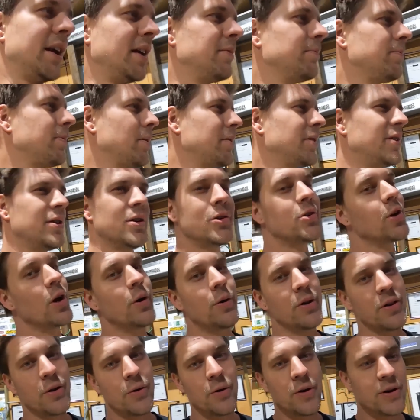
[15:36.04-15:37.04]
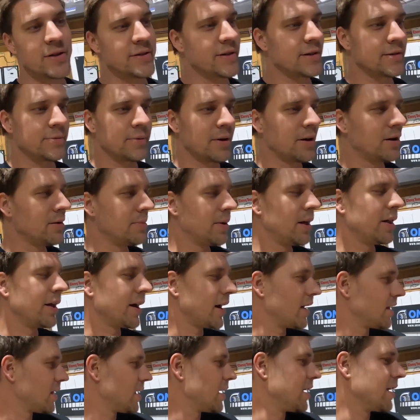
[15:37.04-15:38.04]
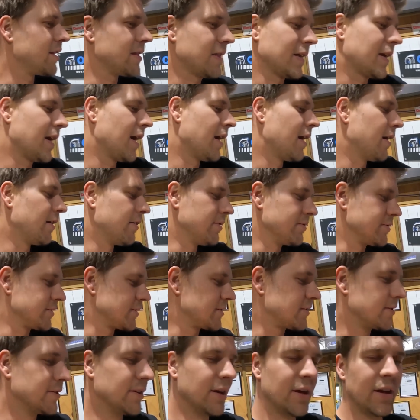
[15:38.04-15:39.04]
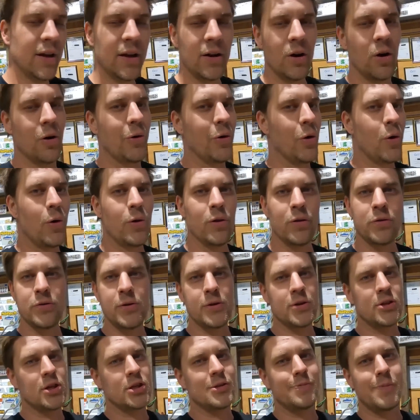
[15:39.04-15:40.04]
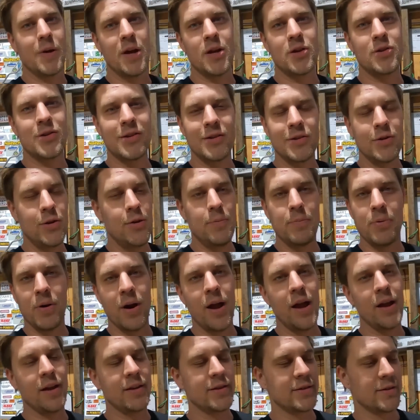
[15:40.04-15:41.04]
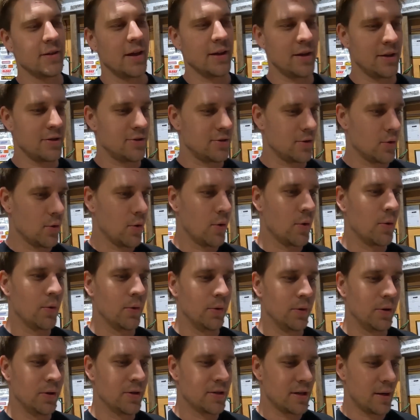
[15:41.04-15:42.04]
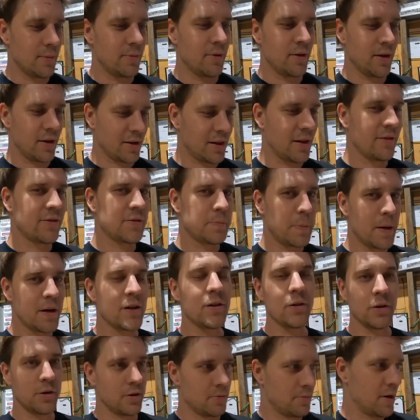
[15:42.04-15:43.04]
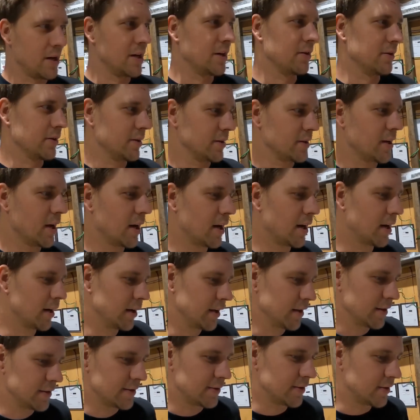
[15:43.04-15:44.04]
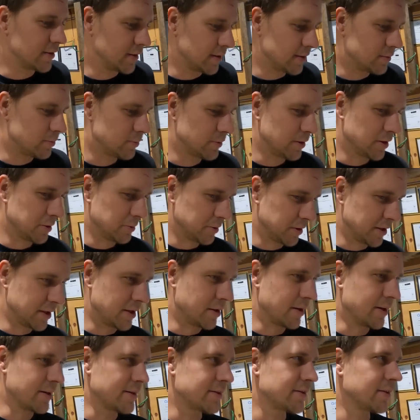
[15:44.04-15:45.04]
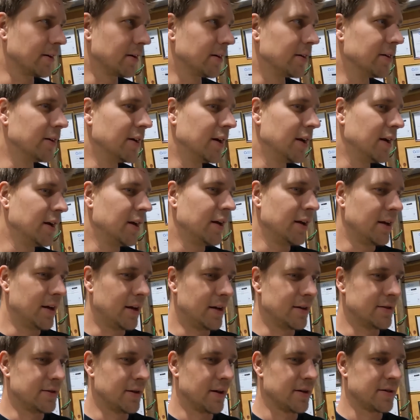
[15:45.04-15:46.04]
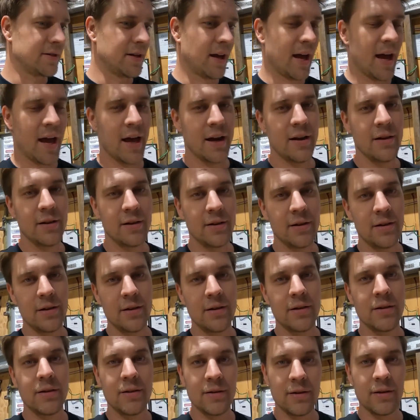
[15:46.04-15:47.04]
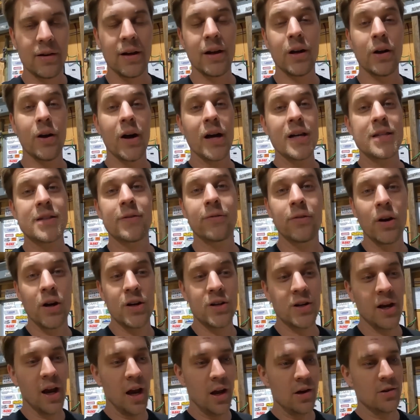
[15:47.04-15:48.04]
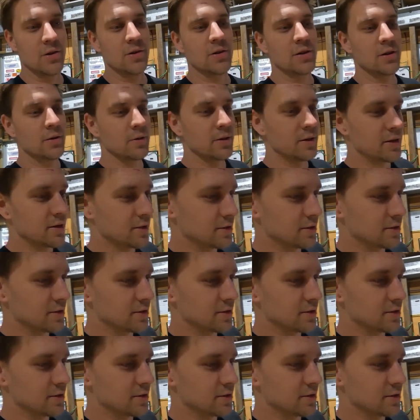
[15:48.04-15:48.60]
probably didn't show on the hoist as well, but like underneath the car is all new suspension, new brakes. Like it's all like they've spent a lot of money on this car. It's really, really nice. So it is nice to add a nice fresh engine to it.